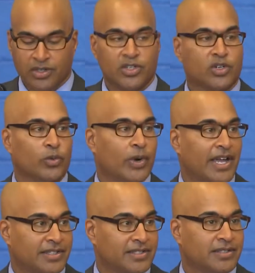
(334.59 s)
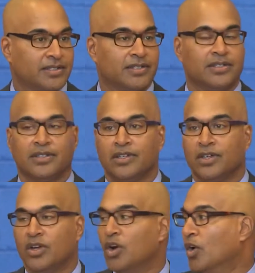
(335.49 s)
to correct
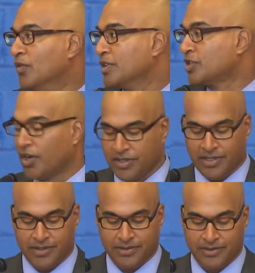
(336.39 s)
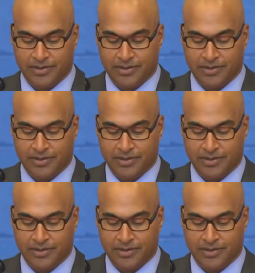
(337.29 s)
overcharging,